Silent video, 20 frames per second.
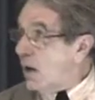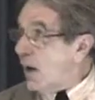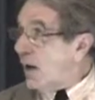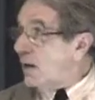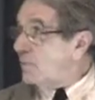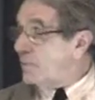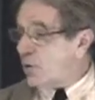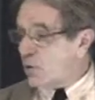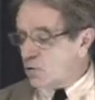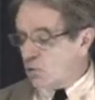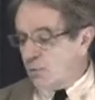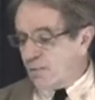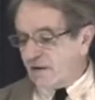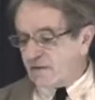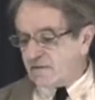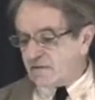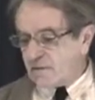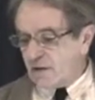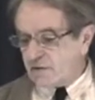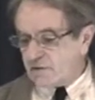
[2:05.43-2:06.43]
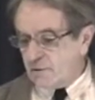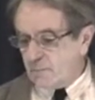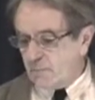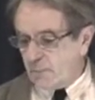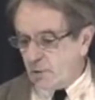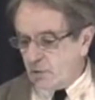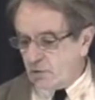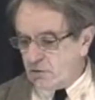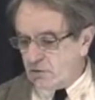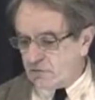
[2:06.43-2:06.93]
I'll borrow my starting
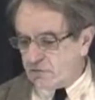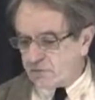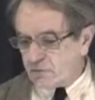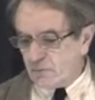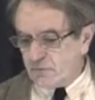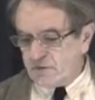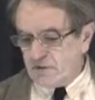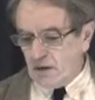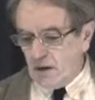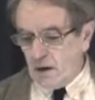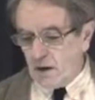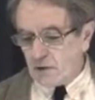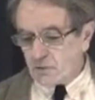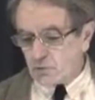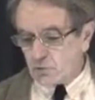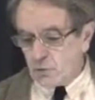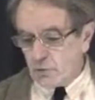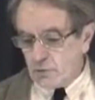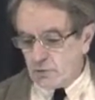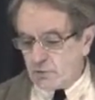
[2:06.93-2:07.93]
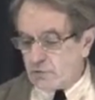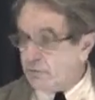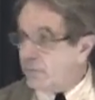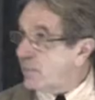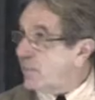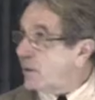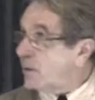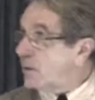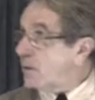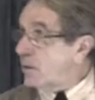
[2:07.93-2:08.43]
point from the art world
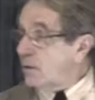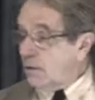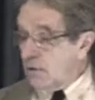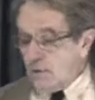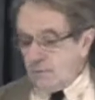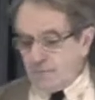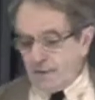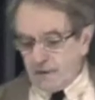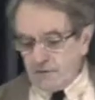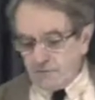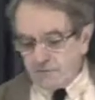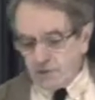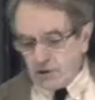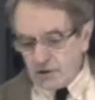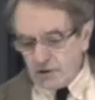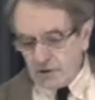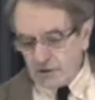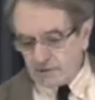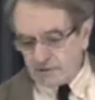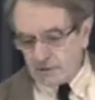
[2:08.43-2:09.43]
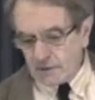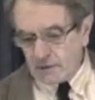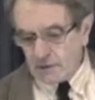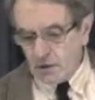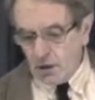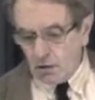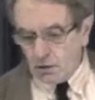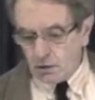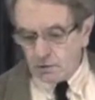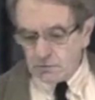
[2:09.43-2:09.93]
by
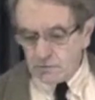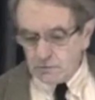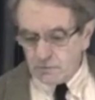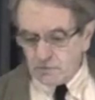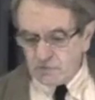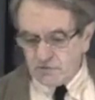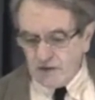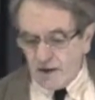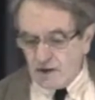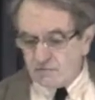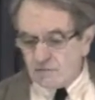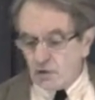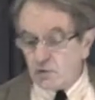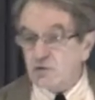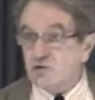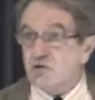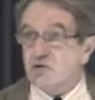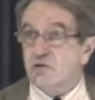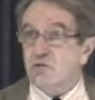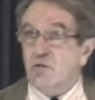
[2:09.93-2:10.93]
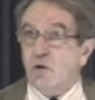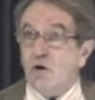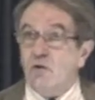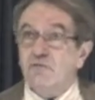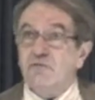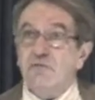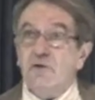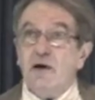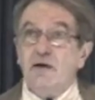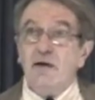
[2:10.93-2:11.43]
focusing on the evolution
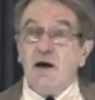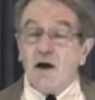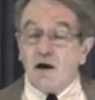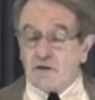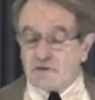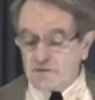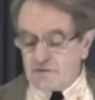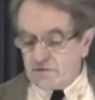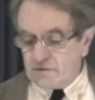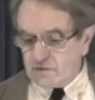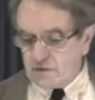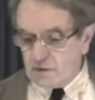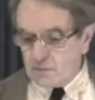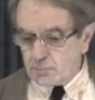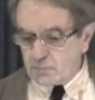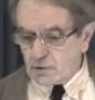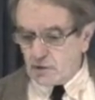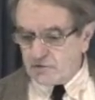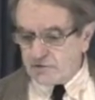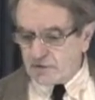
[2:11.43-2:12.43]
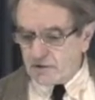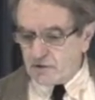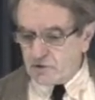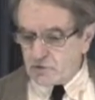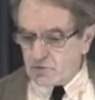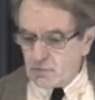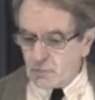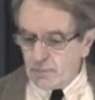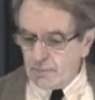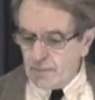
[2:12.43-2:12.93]
of an artistic
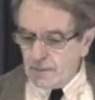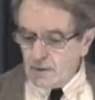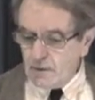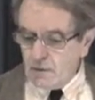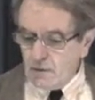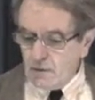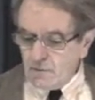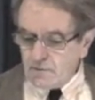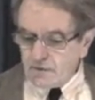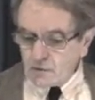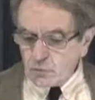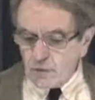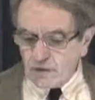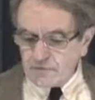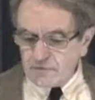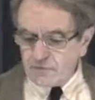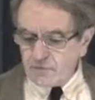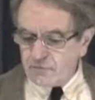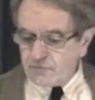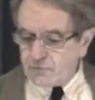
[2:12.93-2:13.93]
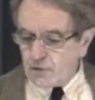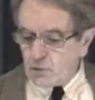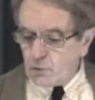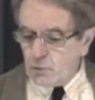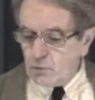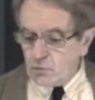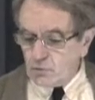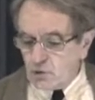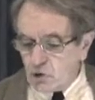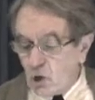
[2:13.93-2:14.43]
procedure that was
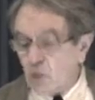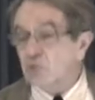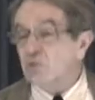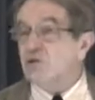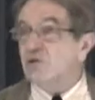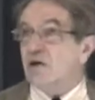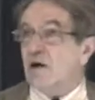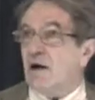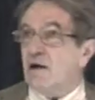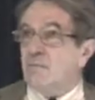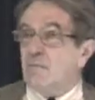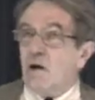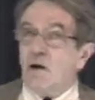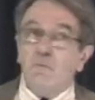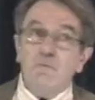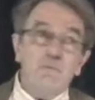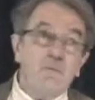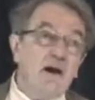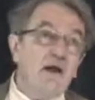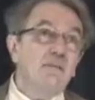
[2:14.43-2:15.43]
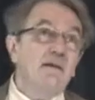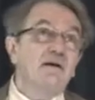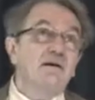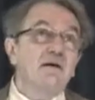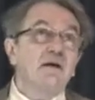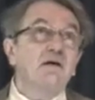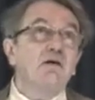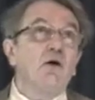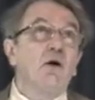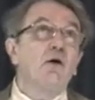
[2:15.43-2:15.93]
for a long time
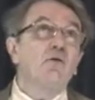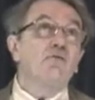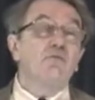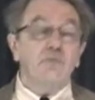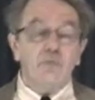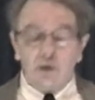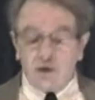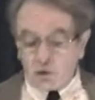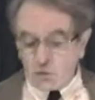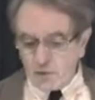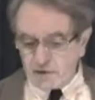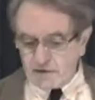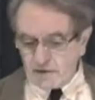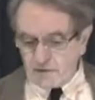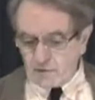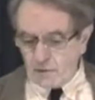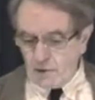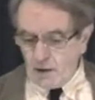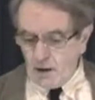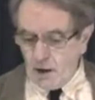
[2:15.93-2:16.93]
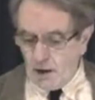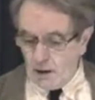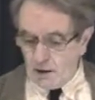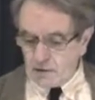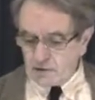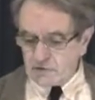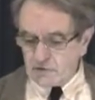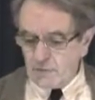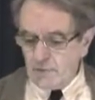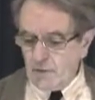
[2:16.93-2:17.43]
emblematic of critical
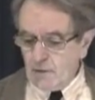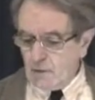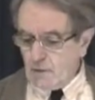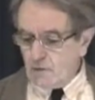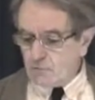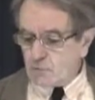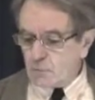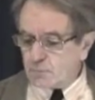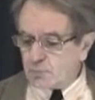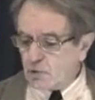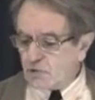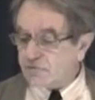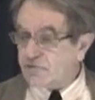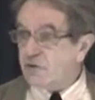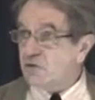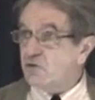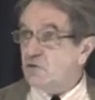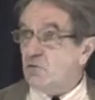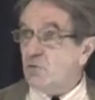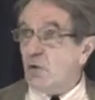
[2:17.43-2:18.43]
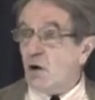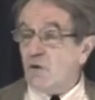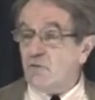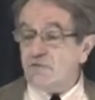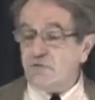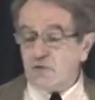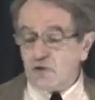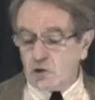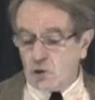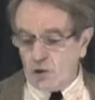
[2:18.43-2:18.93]
art, the procedure
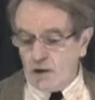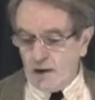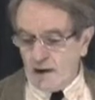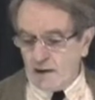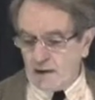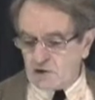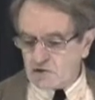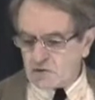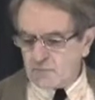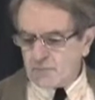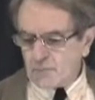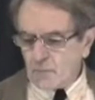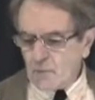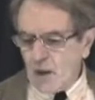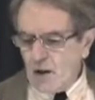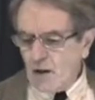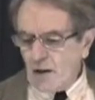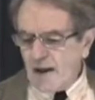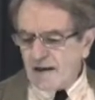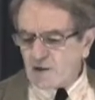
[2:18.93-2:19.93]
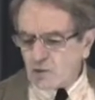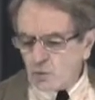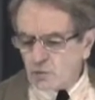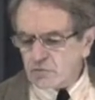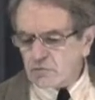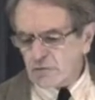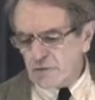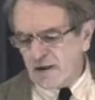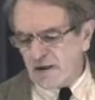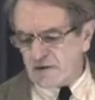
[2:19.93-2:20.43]
of collage, I
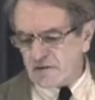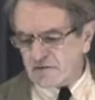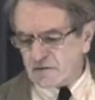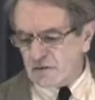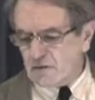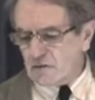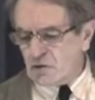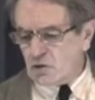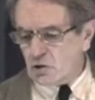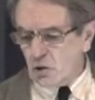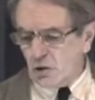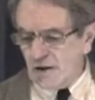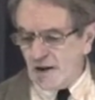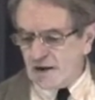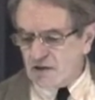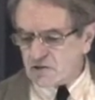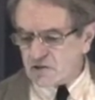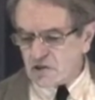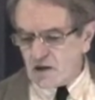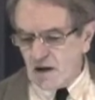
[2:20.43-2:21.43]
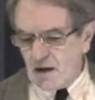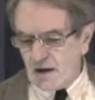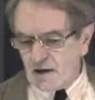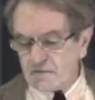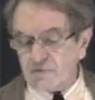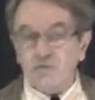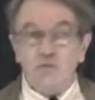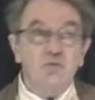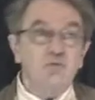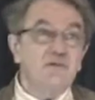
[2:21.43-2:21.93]
don't understand collage
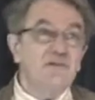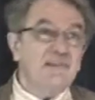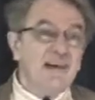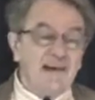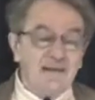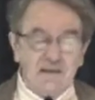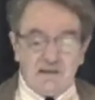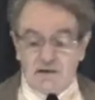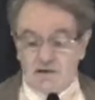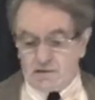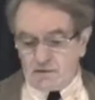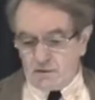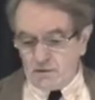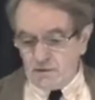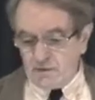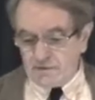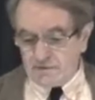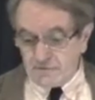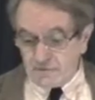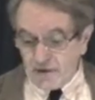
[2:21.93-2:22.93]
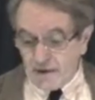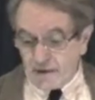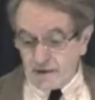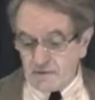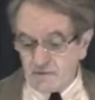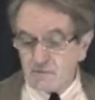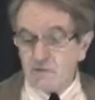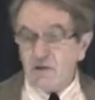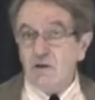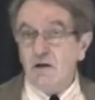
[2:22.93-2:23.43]
as a technical
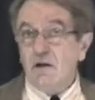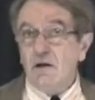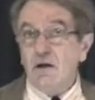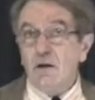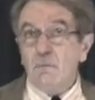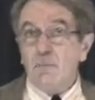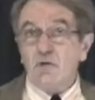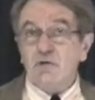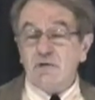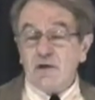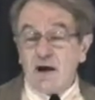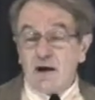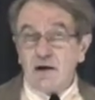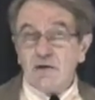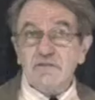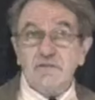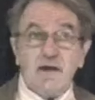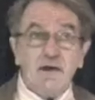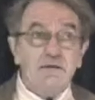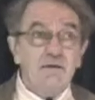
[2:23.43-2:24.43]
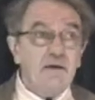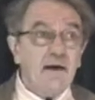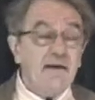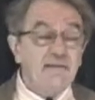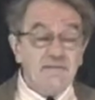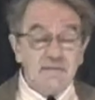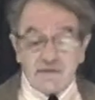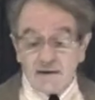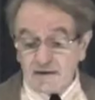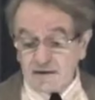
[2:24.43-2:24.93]
device, but as an
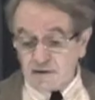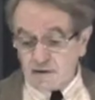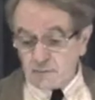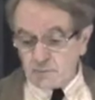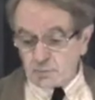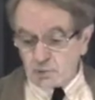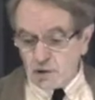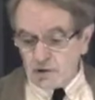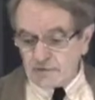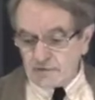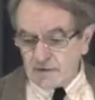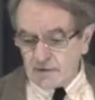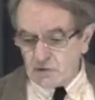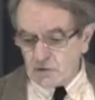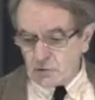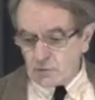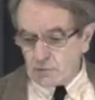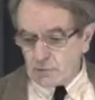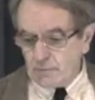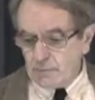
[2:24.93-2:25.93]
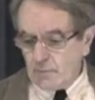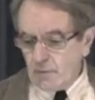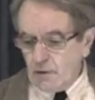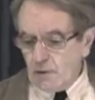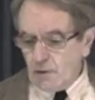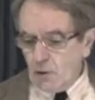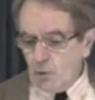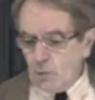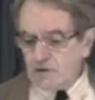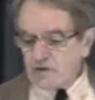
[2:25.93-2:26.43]
aesthetic procedure
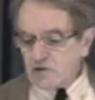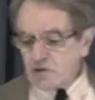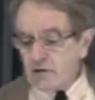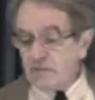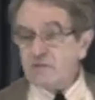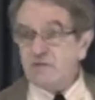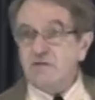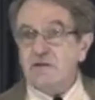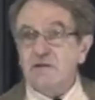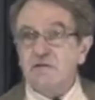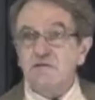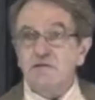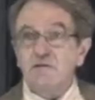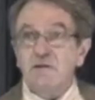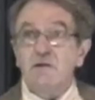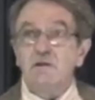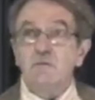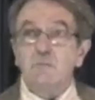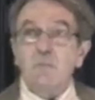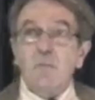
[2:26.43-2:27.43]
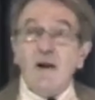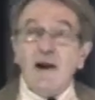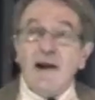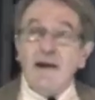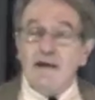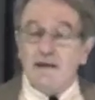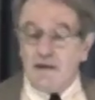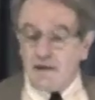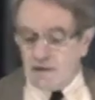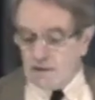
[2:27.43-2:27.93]
which consists in
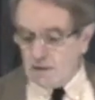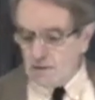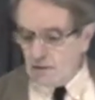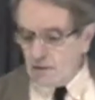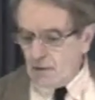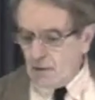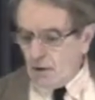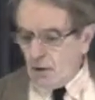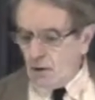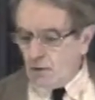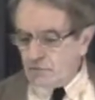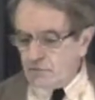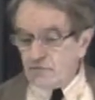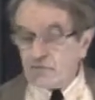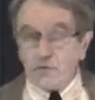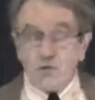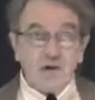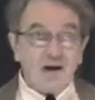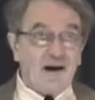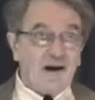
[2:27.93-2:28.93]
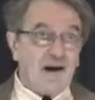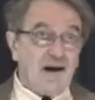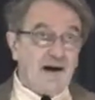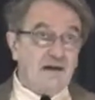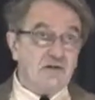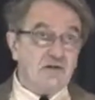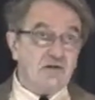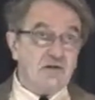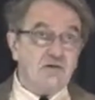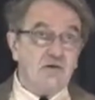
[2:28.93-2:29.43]
playing on the
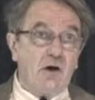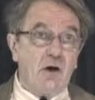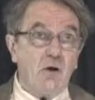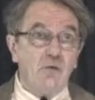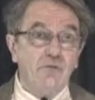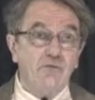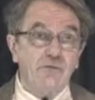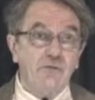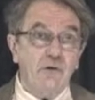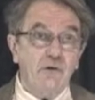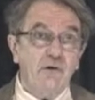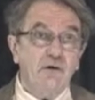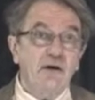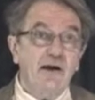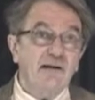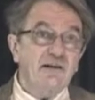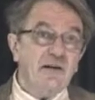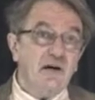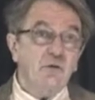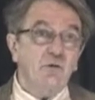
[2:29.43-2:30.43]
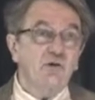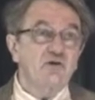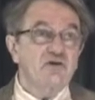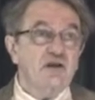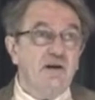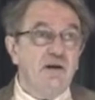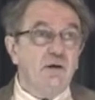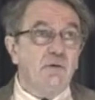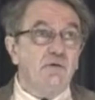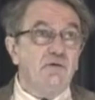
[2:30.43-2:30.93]
clash of
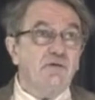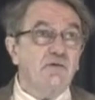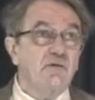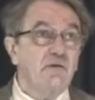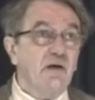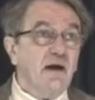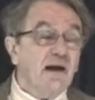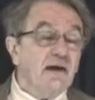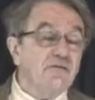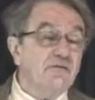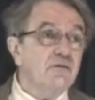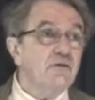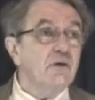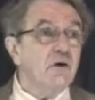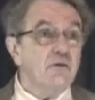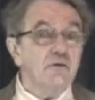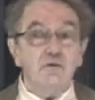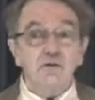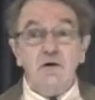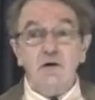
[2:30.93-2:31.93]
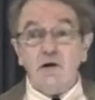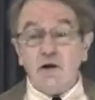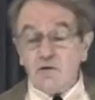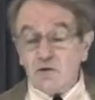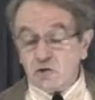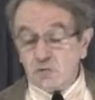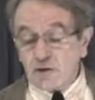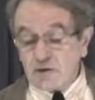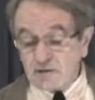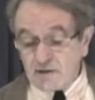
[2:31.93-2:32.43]
heterogeneous, if not
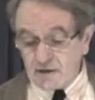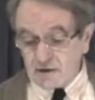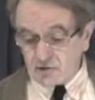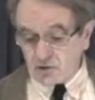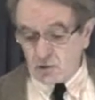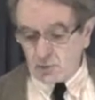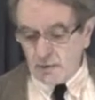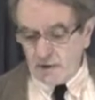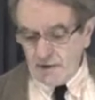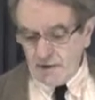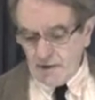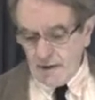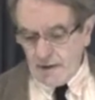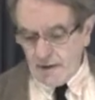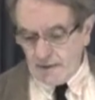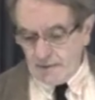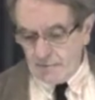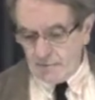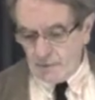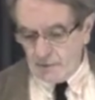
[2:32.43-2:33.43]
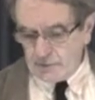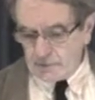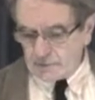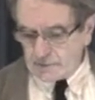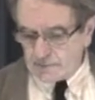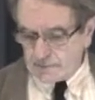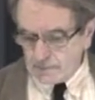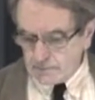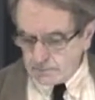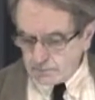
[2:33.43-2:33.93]
contradictory,
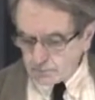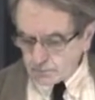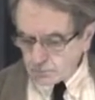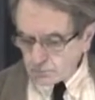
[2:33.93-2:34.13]
elements.